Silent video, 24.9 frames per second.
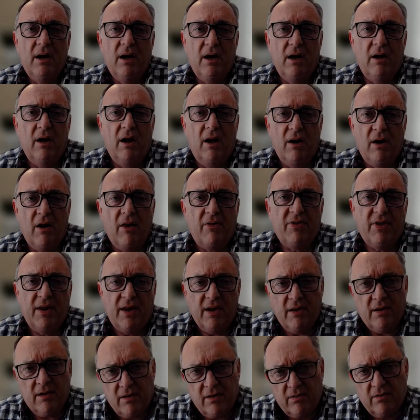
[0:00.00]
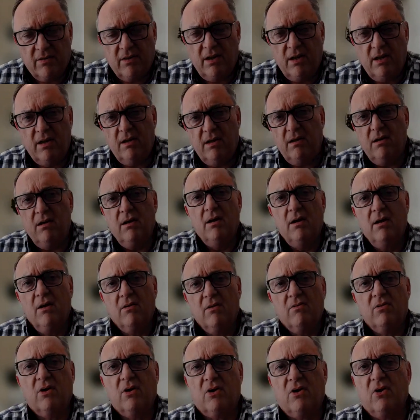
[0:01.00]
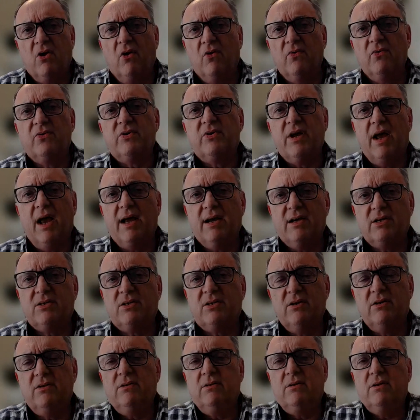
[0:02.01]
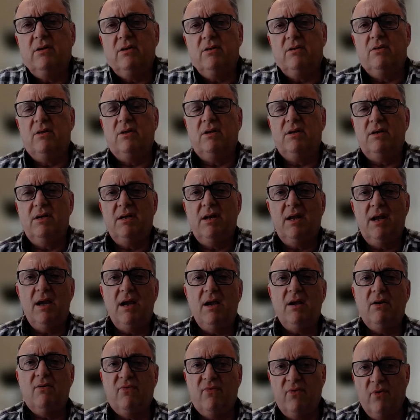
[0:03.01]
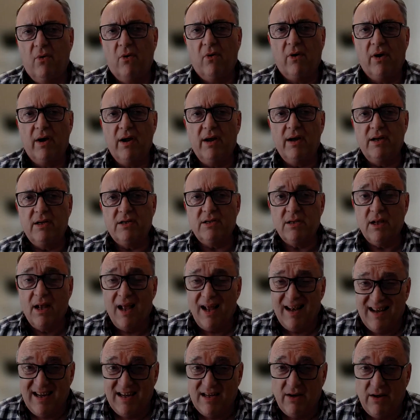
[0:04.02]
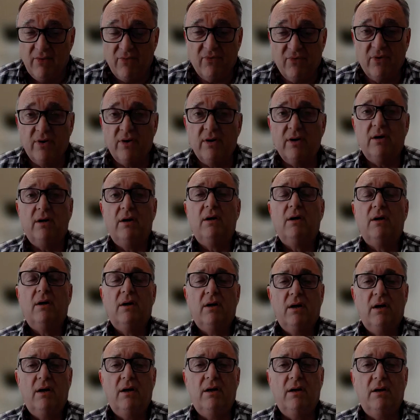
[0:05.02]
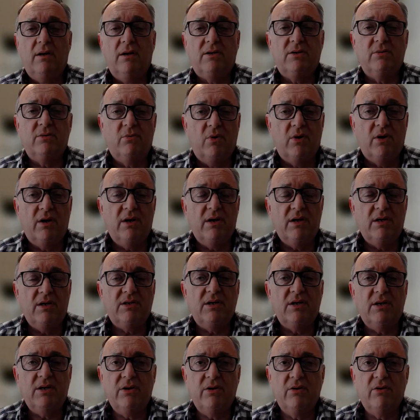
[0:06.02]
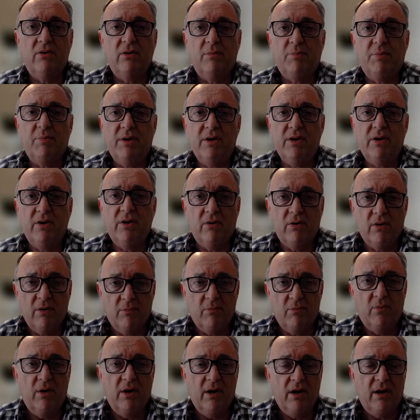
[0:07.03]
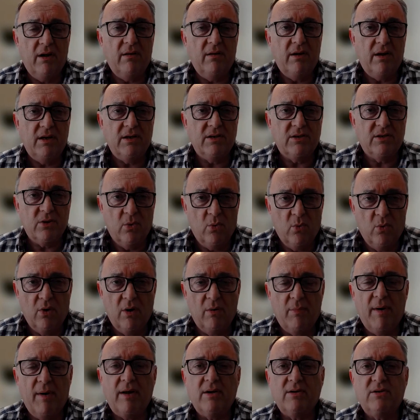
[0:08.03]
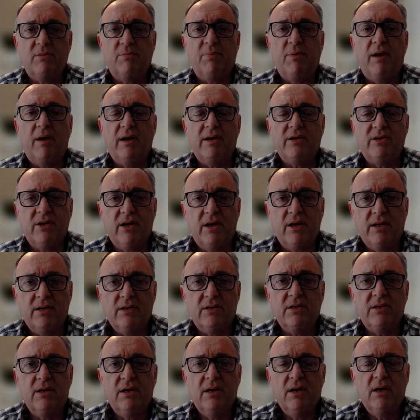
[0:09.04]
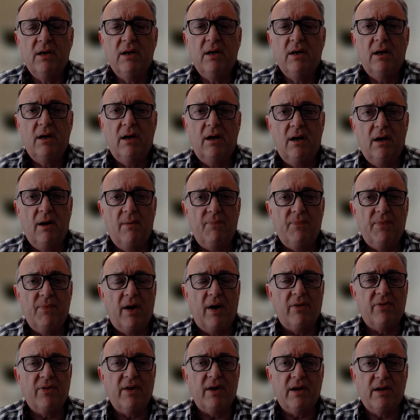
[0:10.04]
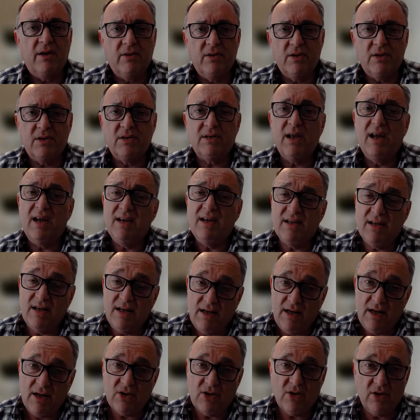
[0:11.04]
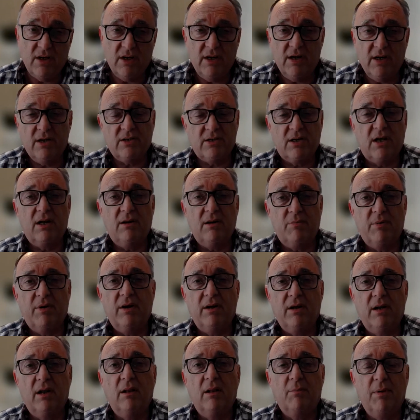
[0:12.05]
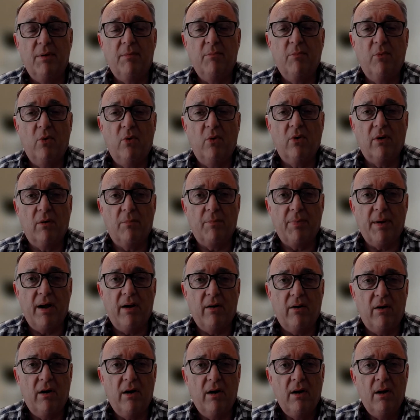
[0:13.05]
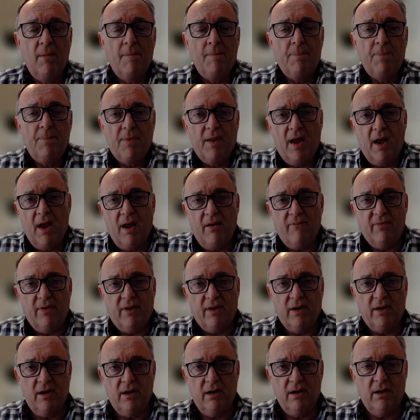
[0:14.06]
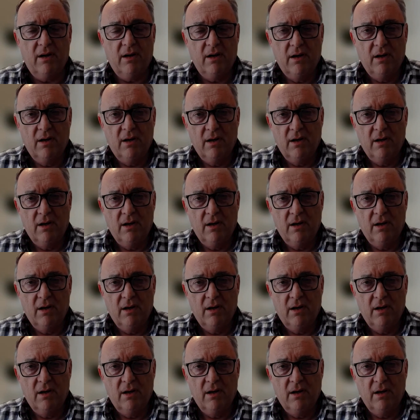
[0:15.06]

and I think the context and the need for it is slightly different to what it is in Europe. In Europe, where it's all about supply chains, I think in the States initially it's going to be a little bit more about having a